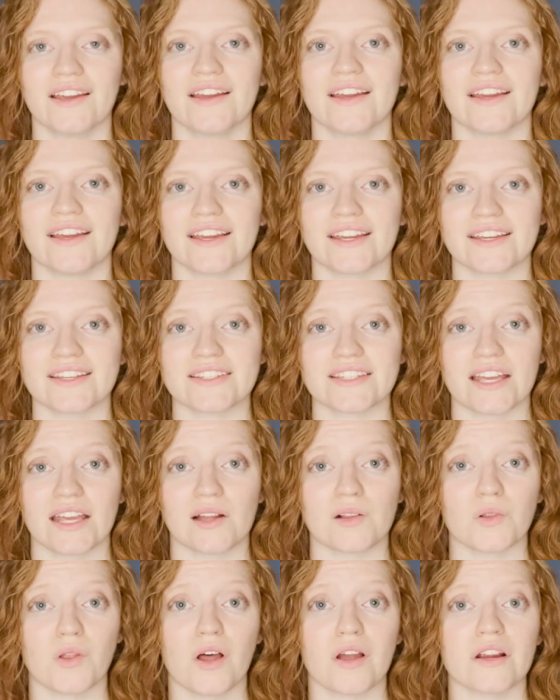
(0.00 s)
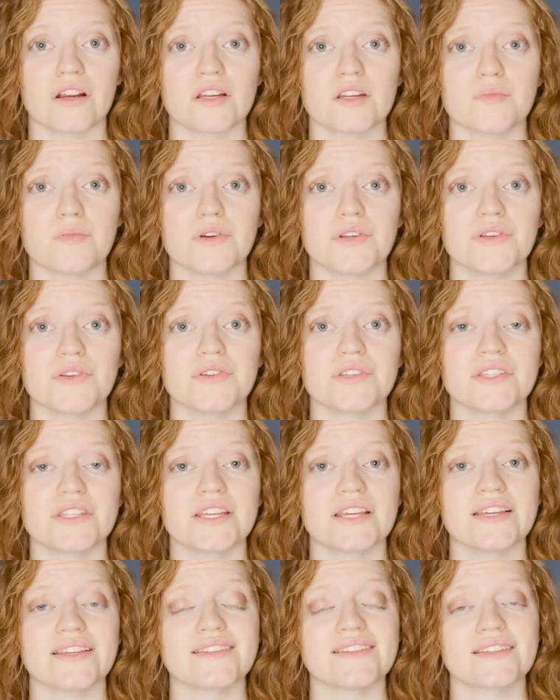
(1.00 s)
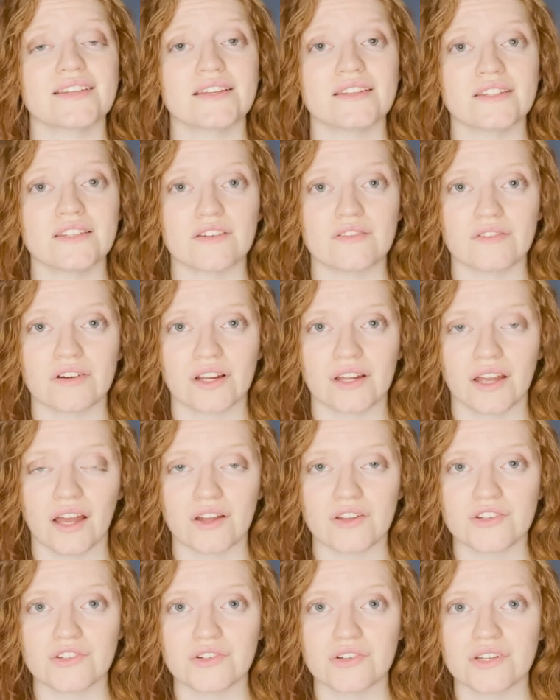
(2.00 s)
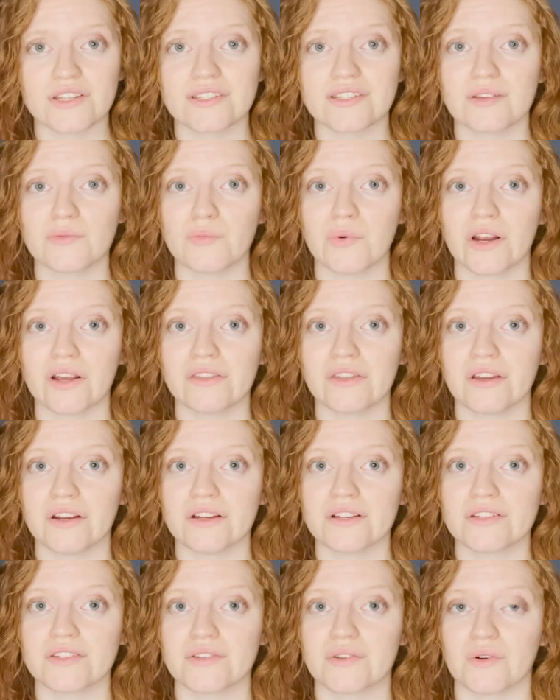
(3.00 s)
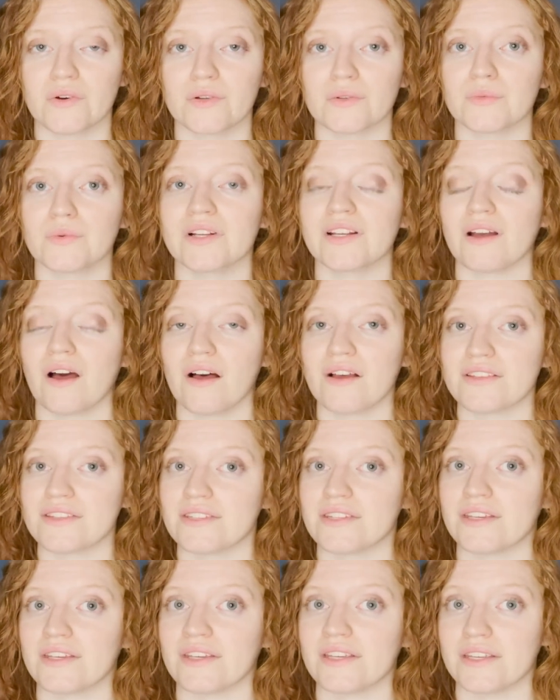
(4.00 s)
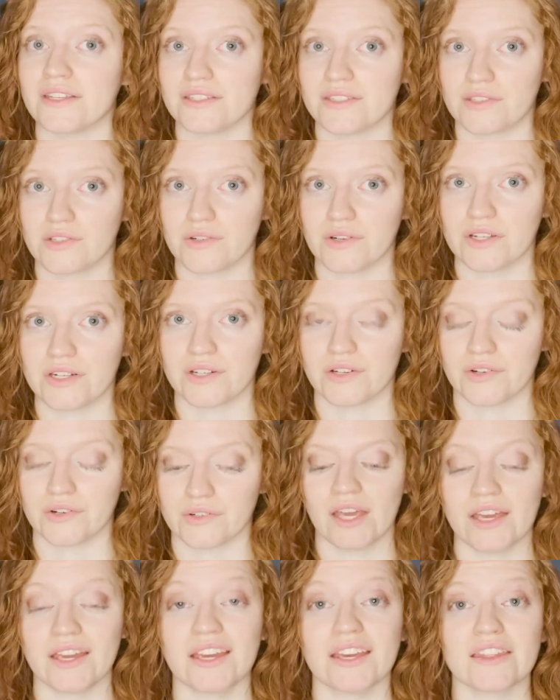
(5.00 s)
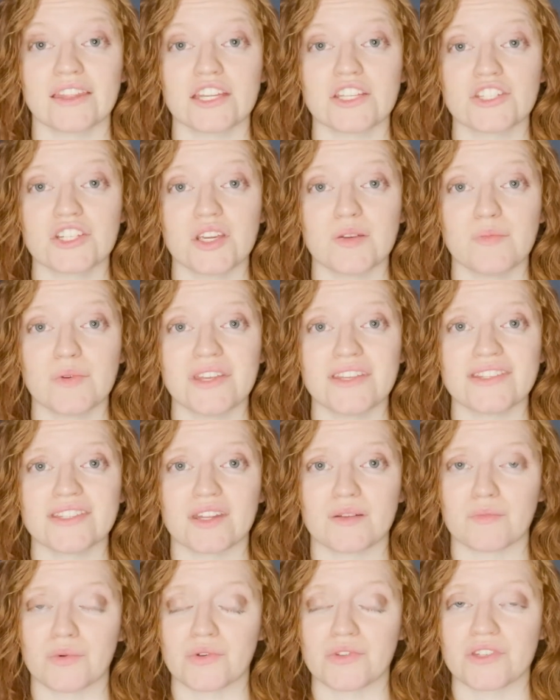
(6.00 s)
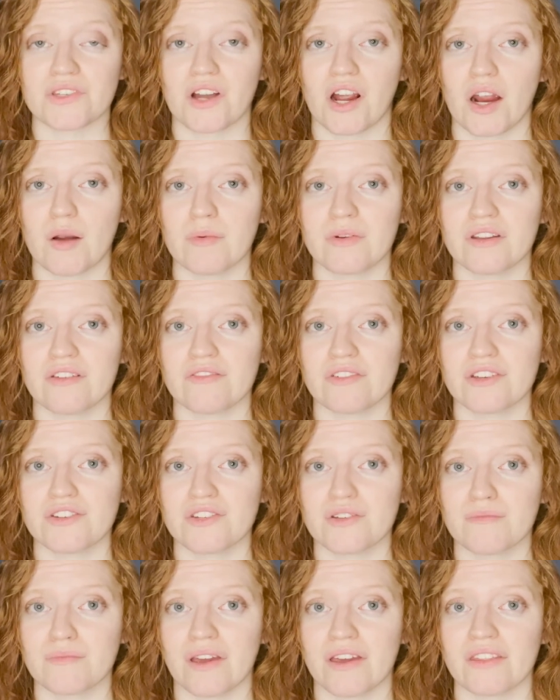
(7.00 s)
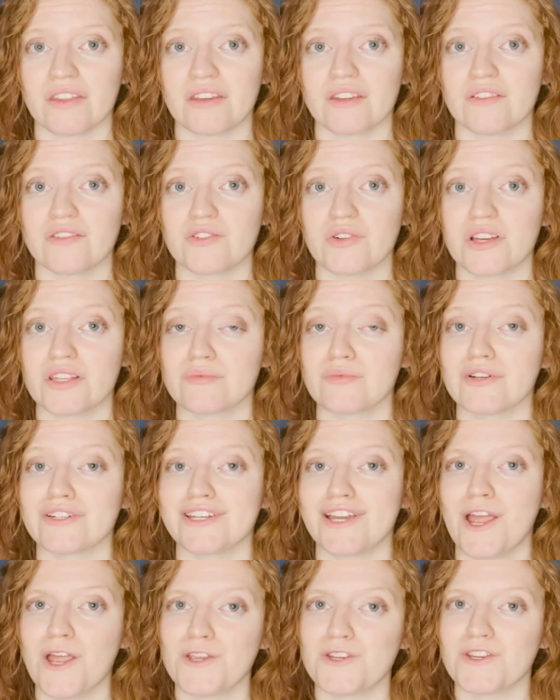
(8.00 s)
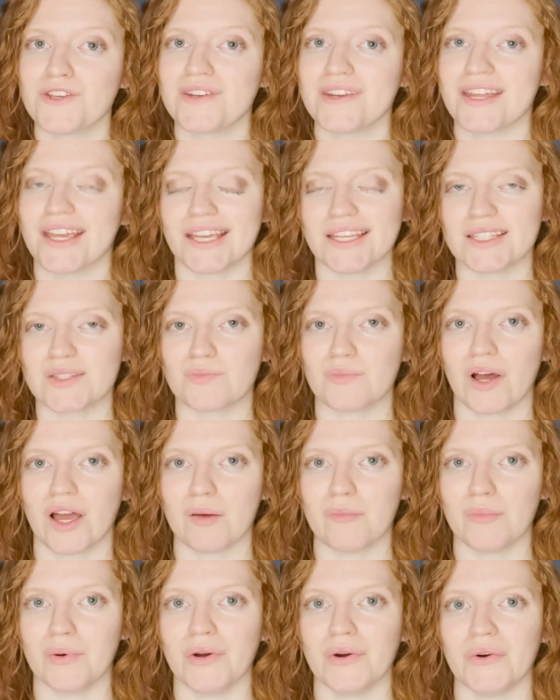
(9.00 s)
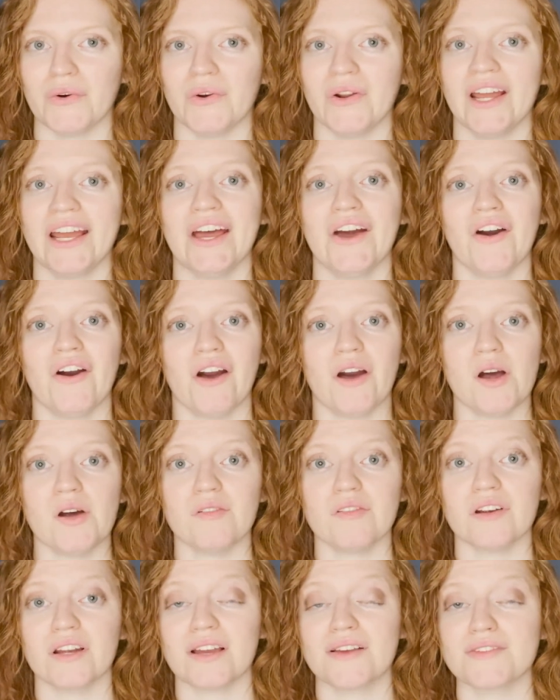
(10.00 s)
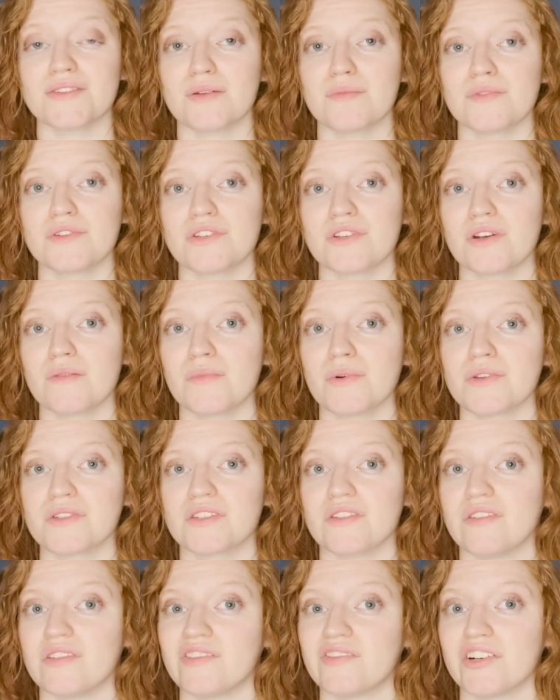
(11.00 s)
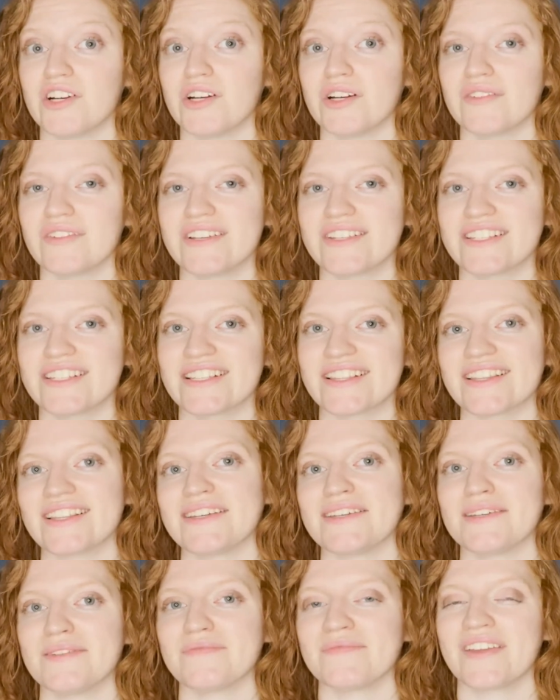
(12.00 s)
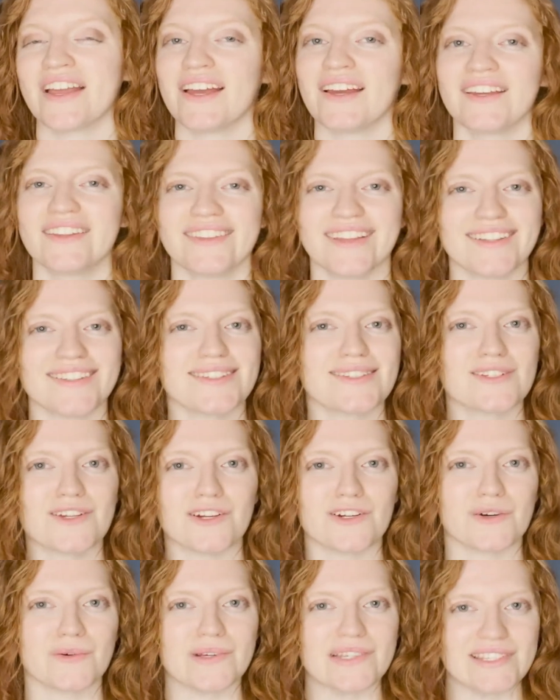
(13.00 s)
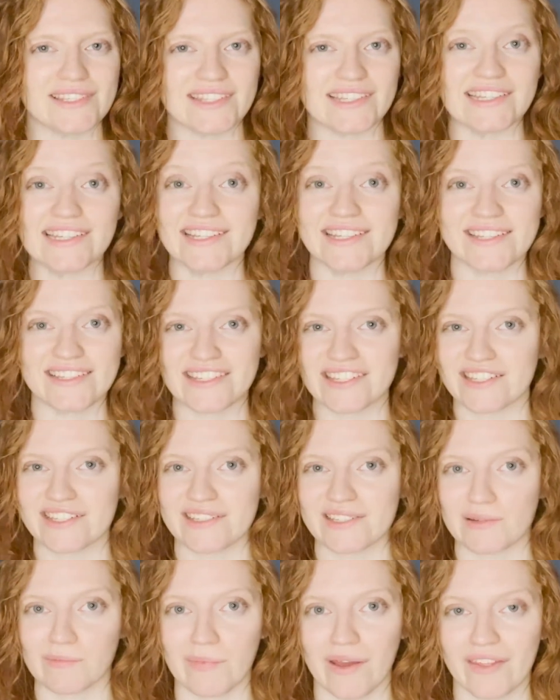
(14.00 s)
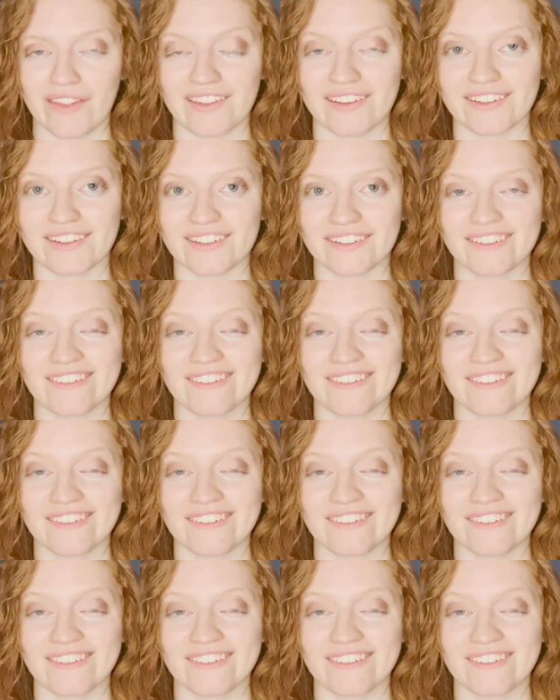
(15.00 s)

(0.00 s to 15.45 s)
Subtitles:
It can take longer to produce things in different countries than where they are sold when costing is critical. The cheapest and most carbon efficient method of transportation is by boat. However, as I'm sure most of you have heard recently, that's not always the easiest method.